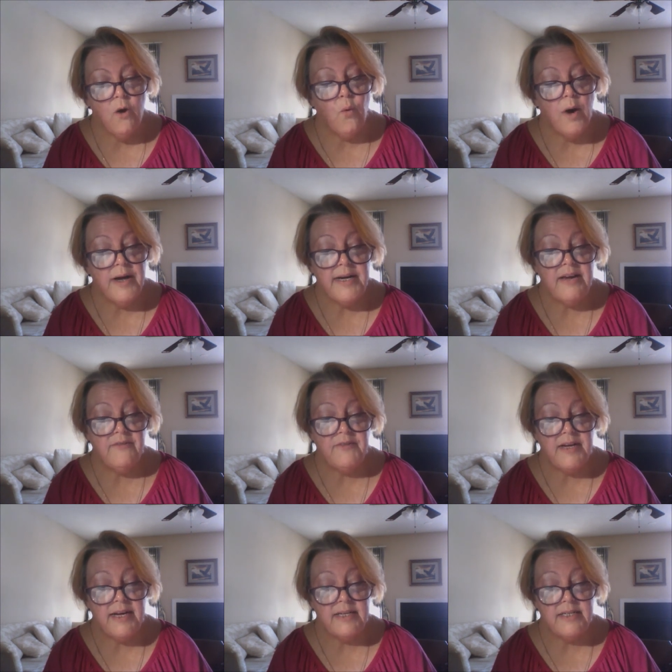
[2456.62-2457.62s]
One
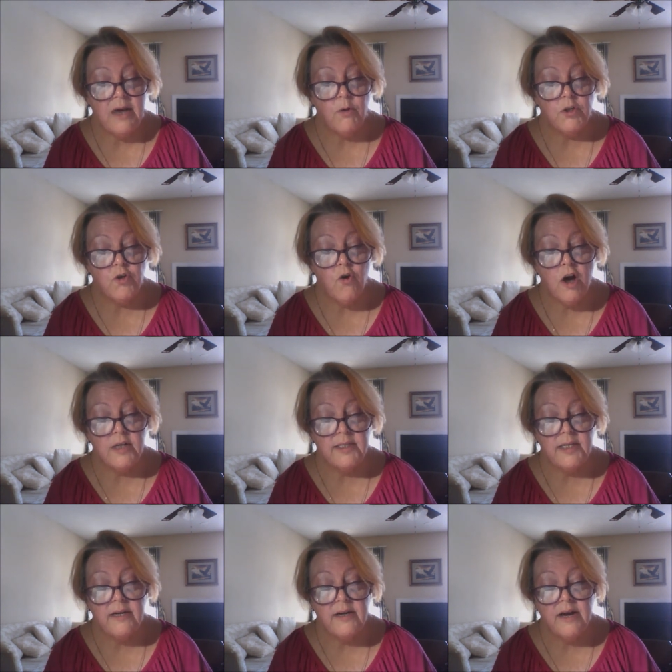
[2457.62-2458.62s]
evening, as I was
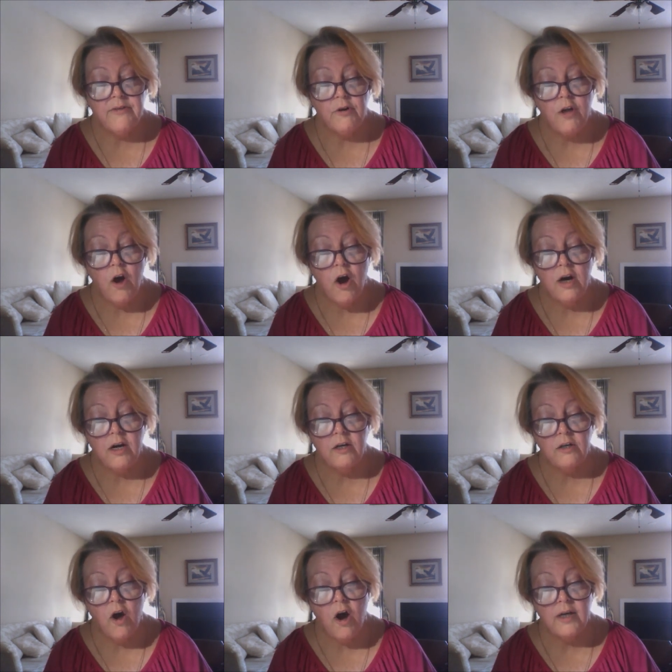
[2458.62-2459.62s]
crossing another
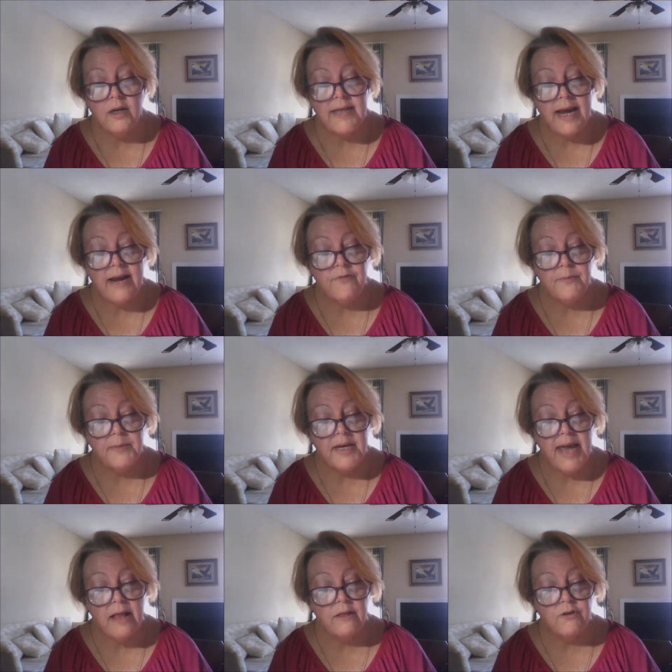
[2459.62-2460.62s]
long, long day from the
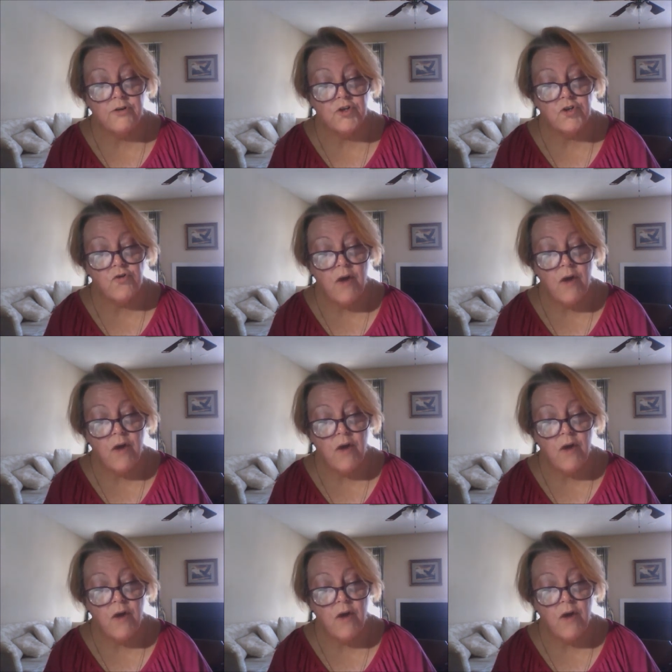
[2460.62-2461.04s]
calendar